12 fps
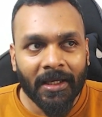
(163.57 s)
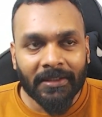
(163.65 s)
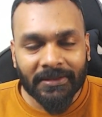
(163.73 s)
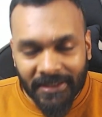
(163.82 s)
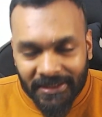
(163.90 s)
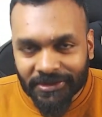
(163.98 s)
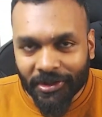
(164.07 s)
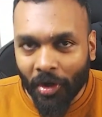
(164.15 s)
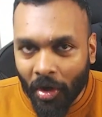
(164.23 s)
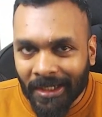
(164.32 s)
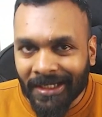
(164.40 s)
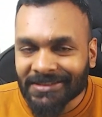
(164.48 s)
these are
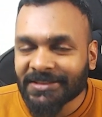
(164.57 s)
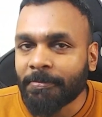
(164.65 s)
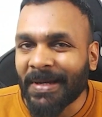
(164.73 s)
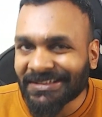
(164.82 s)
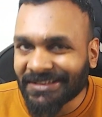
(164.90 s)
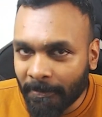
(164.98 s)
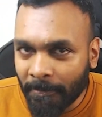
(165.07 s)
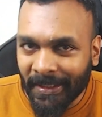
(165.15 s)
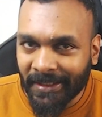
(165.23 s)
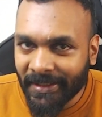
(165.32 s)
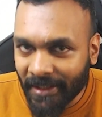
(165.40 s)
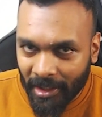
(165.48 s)
all special
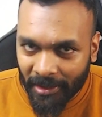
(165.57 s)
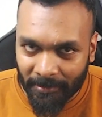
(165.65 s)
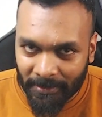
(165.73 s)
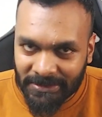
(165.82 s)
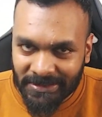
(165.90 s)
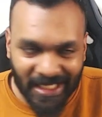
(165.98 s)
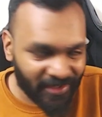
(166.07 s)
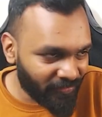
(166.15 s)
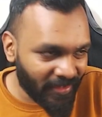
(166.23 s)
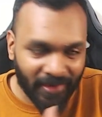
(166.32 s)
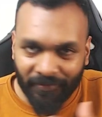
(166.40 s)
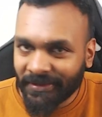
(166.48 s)
pleading arguments if
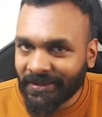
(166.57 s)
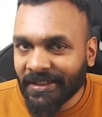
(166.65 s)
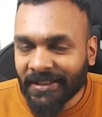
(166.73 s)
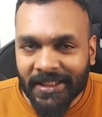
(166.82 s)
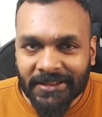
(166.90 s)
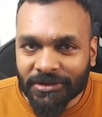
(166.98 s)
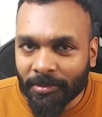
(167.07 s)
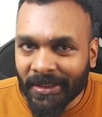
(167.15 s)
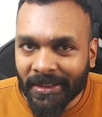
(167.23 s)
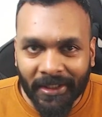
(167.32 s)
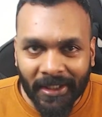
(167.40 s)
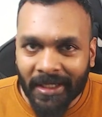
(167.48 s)
everything needs to be
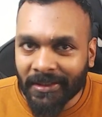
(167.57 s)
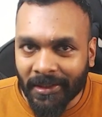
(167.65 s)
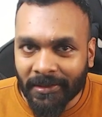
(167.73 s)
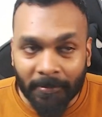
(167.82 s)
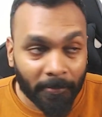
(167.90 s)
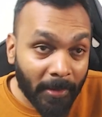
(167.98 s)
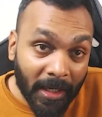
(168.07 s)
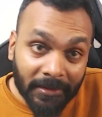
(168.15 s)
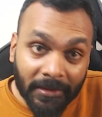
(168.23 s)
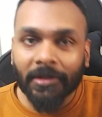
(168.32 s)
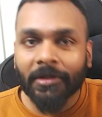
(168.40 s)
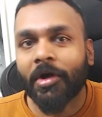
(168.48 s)
created but
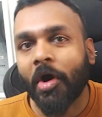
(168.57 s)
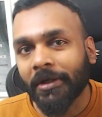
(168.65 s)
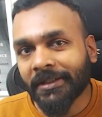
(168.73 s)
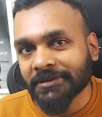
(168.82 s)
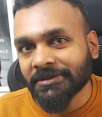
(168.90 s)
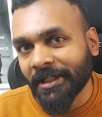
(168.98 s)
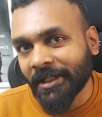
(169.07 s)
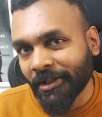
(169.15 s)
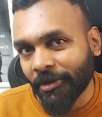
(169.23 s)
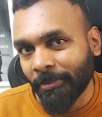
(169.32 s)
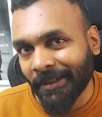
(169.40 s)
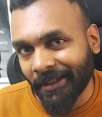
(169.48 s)
god doesn't need
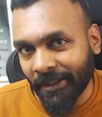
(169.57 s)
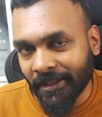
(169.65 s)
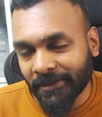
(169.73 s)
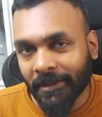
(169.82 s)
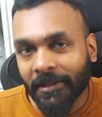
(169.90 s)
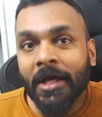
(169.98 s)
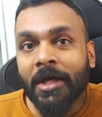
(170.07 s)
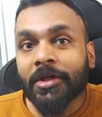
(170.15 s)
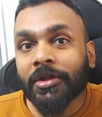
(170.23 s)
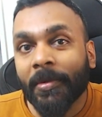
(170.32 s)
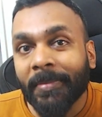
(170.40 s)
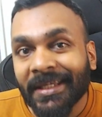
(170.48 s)
to be created
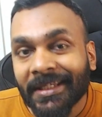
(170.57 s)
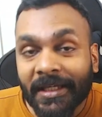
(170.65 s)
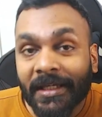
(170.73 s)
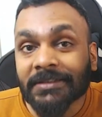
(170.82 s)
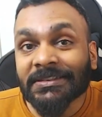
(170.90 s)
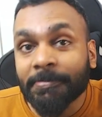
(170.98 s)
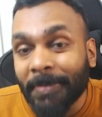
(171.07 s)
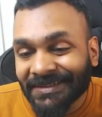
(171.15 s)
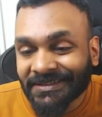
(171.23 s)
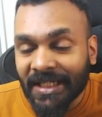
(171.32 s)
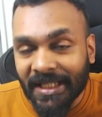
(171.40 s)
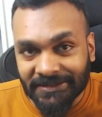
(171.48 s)
you're making a
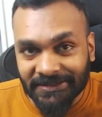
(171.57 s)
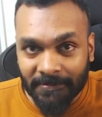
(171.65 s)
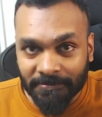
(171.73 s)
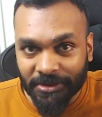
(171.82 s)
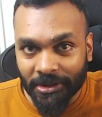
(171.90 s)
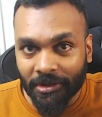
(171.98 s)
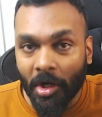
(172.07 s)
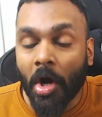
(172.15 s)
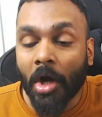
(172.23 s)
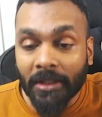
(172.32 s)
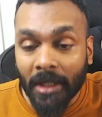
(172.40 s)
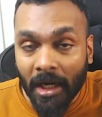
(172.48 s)
special exception
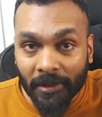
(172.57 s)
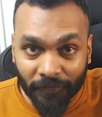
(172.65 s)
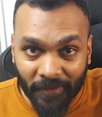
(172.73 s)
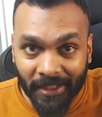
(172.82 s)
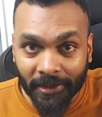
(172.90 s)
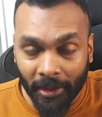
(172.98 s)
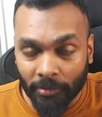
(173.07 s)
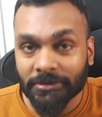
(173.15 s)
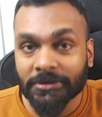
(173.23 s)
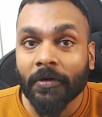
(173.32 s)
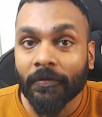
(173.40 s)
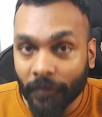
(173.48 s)
on unfair
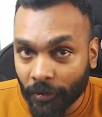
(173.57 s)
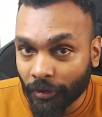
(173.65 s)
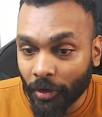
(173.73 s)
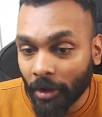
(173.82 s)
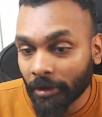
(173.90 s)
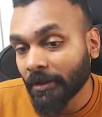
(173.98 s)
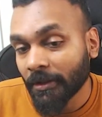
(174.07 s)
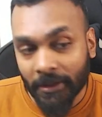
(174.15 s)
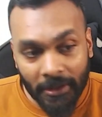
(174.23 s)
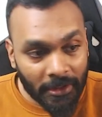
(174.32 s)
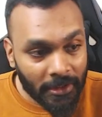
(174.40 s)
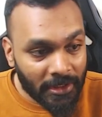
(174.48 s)
grounds for god
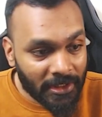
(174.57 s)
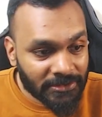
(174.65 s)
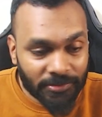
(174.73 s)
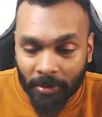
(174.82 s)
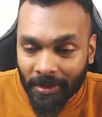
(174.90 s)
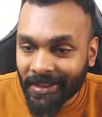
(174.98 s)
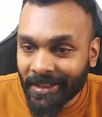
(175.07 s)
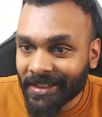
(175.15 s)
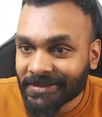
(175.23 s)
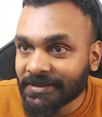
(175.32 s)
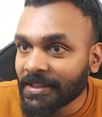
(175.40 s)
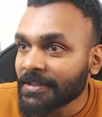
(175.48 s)
that's why
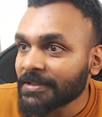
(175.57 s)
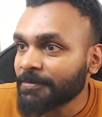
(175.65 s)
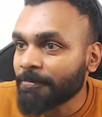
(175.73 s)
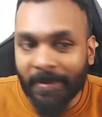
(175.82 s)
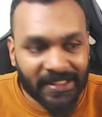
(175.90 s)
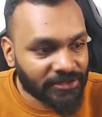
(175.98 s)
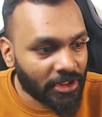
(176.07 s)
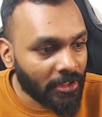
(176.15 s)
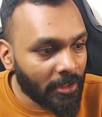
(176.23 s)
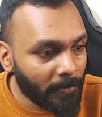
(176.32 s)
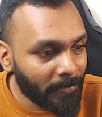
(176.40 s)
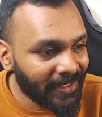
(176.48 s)
it's special
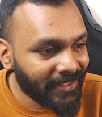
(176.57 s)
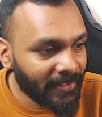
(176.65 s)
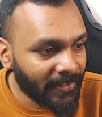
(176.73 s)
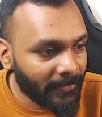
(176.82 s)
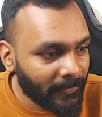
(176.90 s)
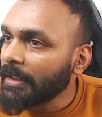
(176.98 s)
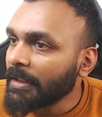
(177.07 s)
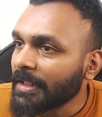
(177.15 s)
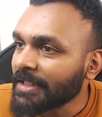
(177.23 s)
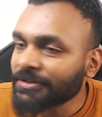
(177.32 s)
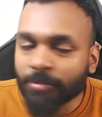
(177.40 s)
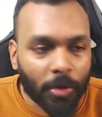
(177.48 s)
pleading
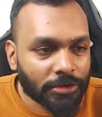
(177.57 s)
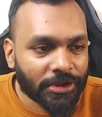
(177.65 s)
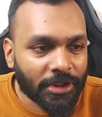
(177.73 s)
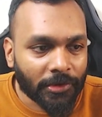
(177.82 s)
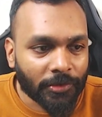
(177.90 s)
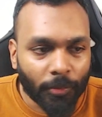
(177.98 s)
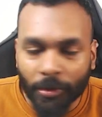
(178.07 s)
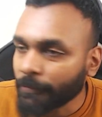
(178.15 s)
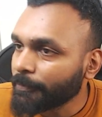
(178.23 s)
let's watch another one